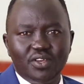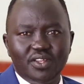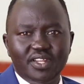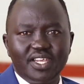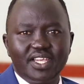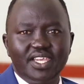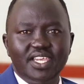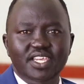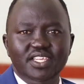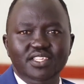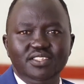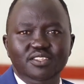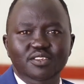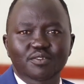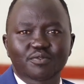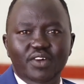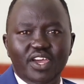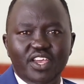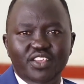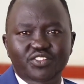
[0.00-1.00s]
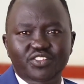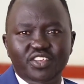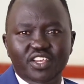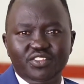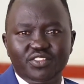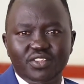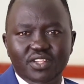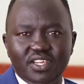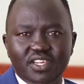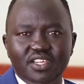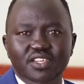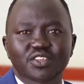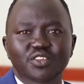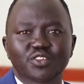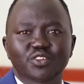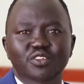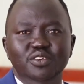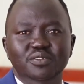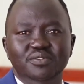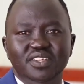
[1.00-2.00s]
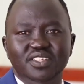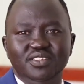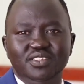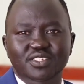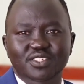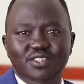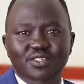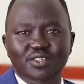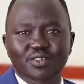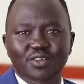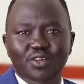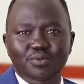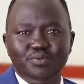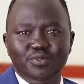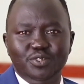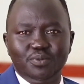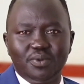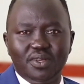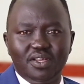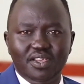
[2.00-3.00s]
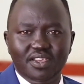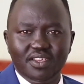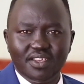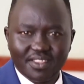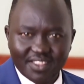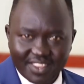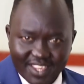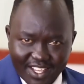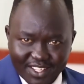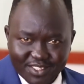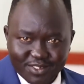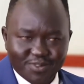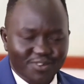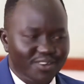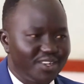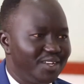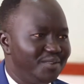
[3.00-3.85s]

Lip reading: John Akec, the Vice Chancellor, University of Juba. Thanks for